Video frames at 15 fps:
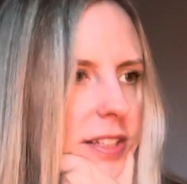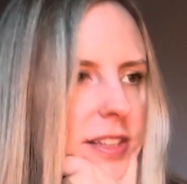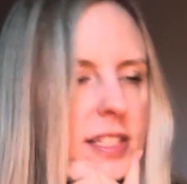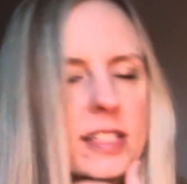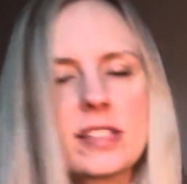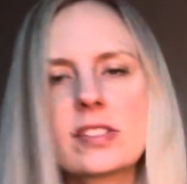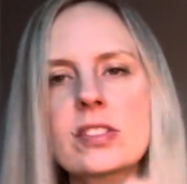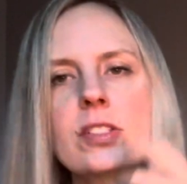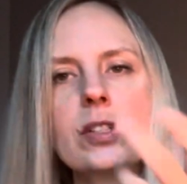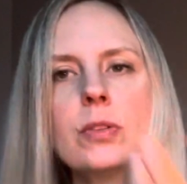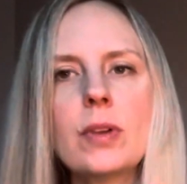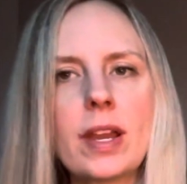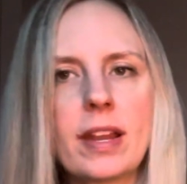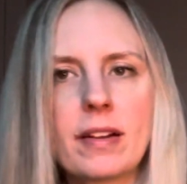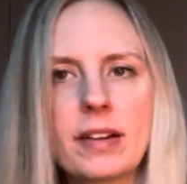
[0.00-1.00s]
this new
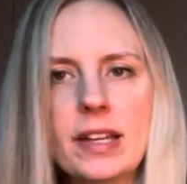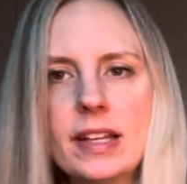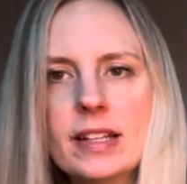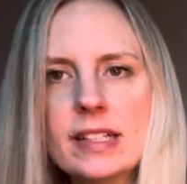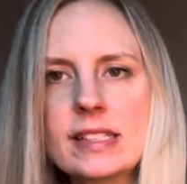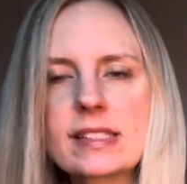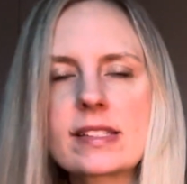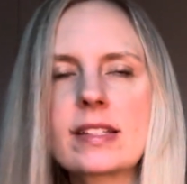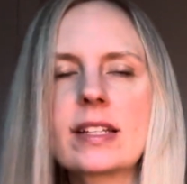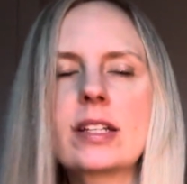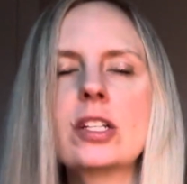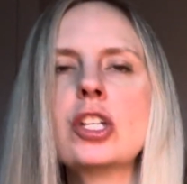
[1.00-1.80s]
area, it's like a